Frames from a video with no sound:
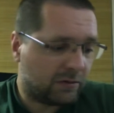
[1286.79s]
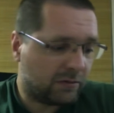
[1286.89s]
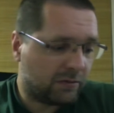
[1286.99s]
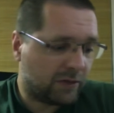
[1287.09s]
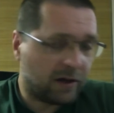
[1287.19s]

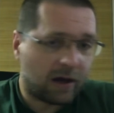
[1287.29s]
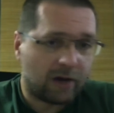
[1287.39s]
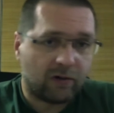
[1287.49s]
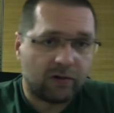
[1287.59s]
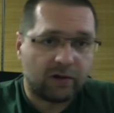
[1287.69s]
be
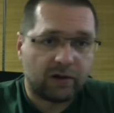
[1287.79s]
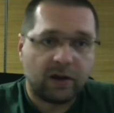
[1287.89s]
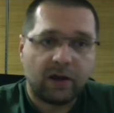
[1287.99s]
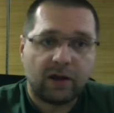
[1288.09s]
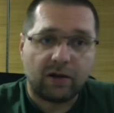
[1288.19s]
done only
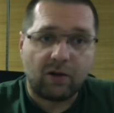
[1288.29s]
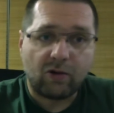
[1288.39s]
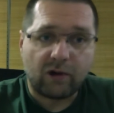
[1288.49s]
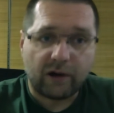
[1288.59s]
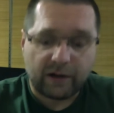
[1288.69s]
in the
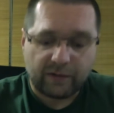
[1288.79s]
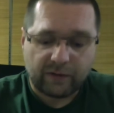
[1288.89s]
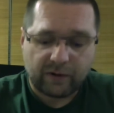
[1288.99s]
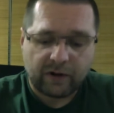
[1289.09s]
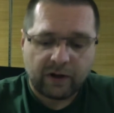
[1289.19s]
local
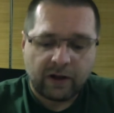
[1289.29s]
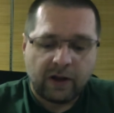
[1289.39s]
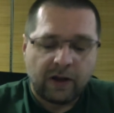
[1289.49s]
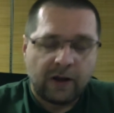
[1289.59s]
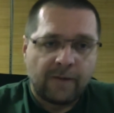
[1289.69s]
network,
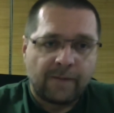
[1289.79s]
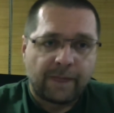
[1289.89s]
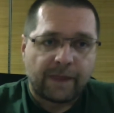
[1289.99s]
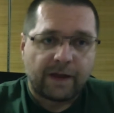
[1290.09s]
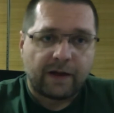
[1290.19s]

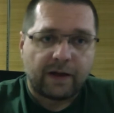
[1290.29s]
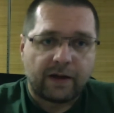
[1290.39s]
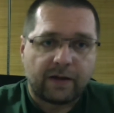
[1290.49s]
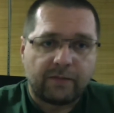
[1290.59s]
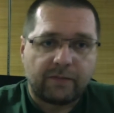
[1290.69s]

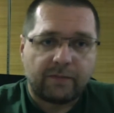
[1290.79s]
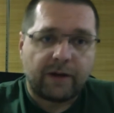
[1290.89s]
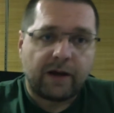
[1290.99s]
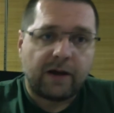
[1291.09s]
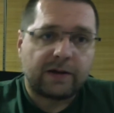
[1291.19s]

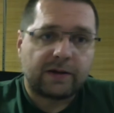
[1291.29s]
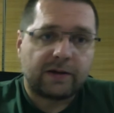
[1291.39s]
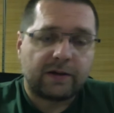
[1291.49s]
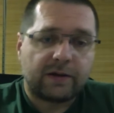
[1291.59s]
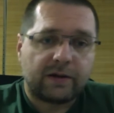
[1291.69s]
but
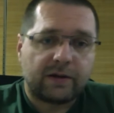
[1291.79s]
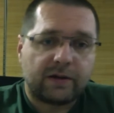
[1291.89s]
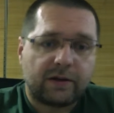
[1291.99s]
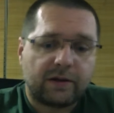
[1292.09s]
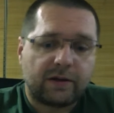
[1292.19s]

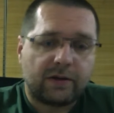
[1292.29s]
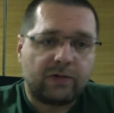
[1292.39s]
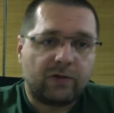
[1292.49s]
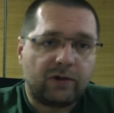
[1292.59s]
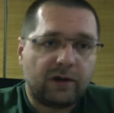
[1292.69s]
you
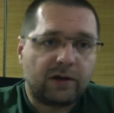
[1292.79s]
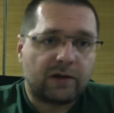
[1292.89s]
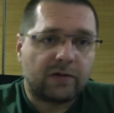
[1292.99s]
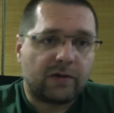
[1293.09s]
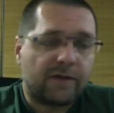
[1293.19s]
don't need
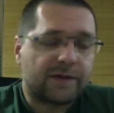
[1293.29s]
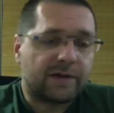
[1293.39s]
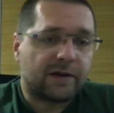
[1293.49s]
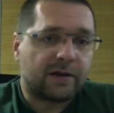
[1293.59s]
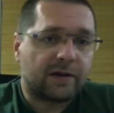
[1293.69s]
to have
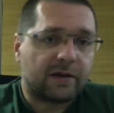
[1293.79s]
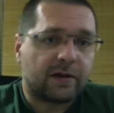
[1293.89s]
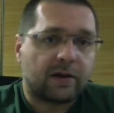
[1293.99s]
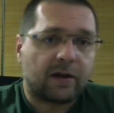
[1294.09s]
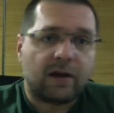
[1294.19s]
set
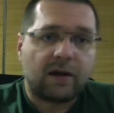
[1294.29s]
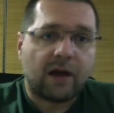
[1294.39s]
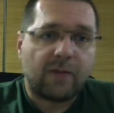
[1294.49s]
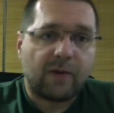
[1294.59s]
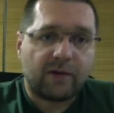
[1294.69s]
any
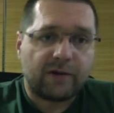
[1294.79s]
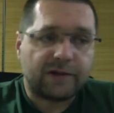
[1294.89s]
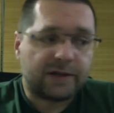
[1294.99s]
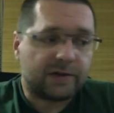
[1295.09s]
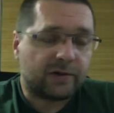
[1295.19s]
IP
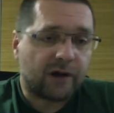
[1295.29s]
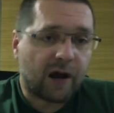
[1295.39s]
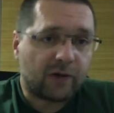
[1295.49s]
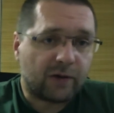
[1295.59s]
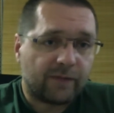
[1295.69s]
addresses on the
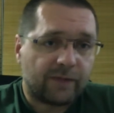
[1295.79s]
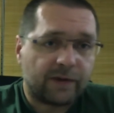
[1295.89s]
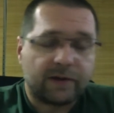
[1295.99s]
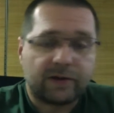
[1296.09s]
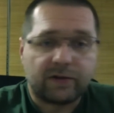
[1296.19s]
router.
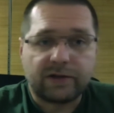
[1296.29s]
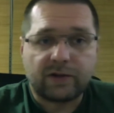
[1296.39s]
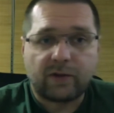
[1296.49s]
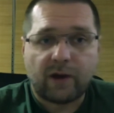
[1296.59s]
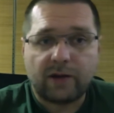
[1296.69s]
So it's
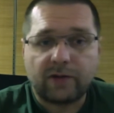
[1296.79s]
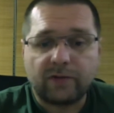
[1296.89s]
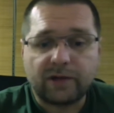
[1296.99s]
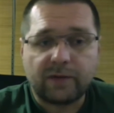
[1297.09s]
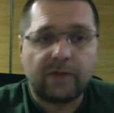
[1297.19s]
quite
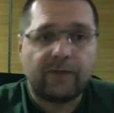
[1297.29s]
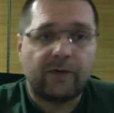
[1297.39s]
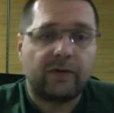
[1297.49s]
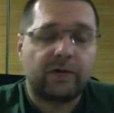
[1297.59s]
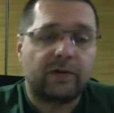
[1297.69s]
usable
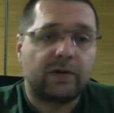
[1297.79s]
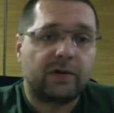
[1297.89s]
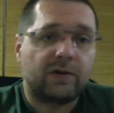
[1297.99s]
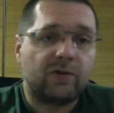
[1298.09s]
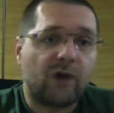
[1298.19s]

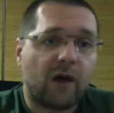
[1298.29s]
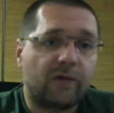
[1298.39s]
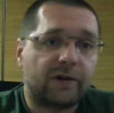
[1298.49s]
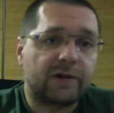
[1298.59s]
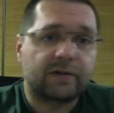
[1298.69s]
for new
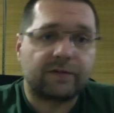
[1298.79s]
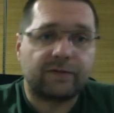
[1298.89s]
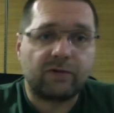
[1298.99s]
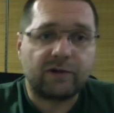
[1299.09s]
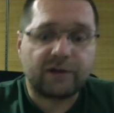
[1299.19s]
routers,
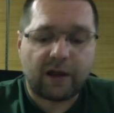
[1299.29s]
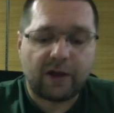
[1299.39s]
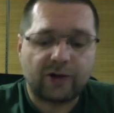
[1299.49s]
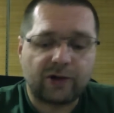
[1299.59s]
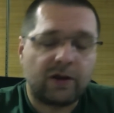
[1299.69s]
new
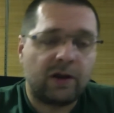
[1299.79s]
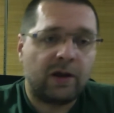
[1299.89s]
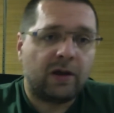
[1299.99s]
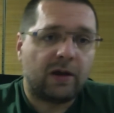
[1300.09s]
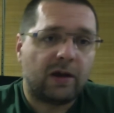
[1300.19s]
installation,
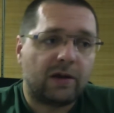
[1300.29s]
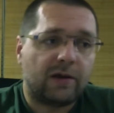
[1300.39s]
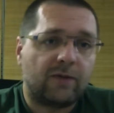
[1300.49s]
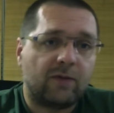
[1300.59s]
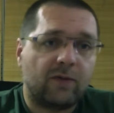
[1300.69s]
and
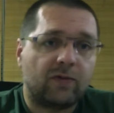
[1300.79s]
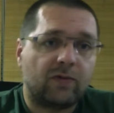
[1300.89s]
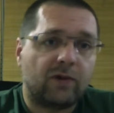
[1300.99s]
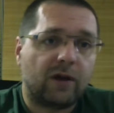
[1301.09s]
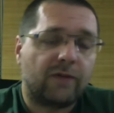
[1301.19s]
if you want
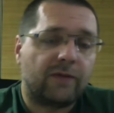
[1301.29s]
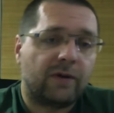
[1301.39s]
to have